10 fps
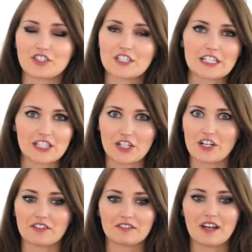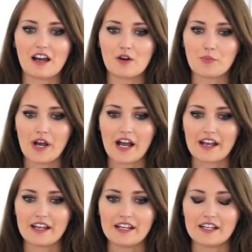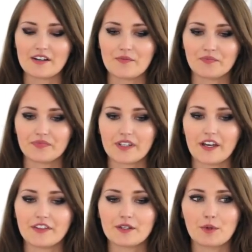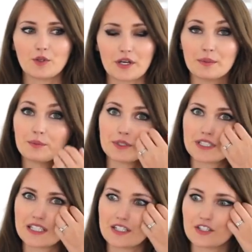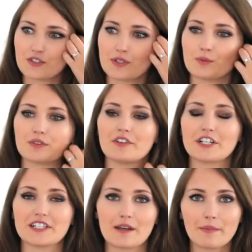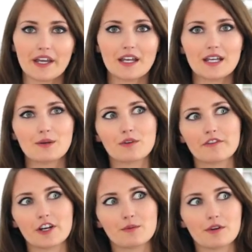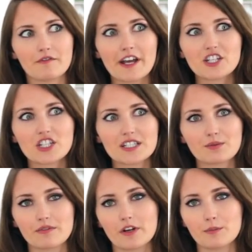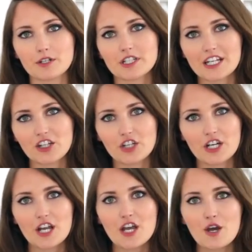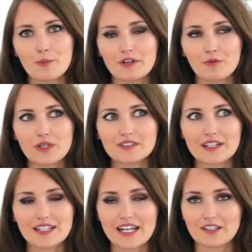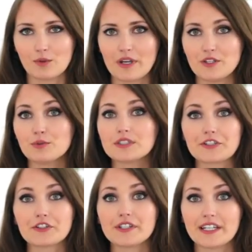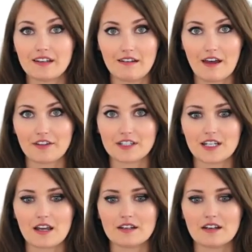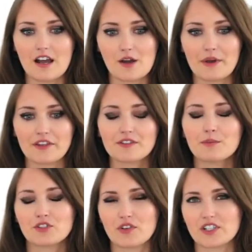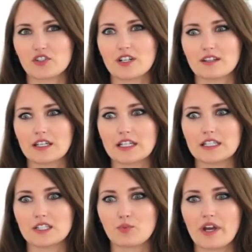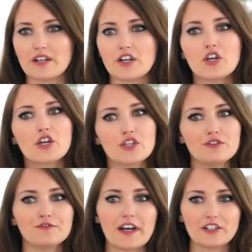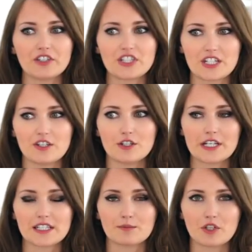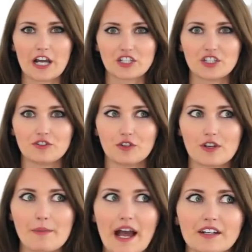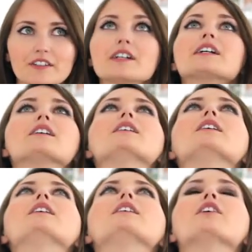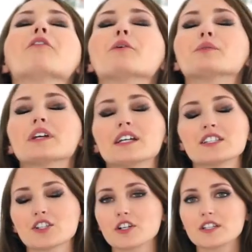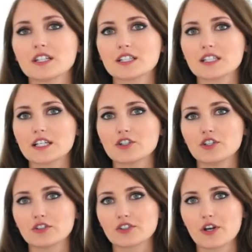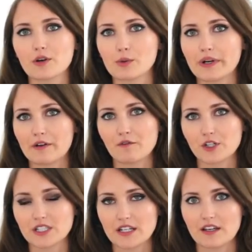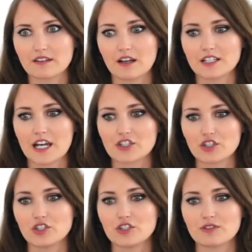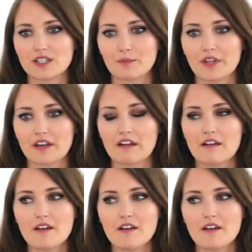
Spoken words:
Just get started. I think a lot of people in this industry, we're very type A, we're very perfectionist, we're very particular, but if we let that get in the way, you will literally get nothing done. I think the most frustrating thing is when you finally start, you get some traction, you look back and you're like, oh, if only I started this like 2 years ago, or when I first had that thought to actually do something.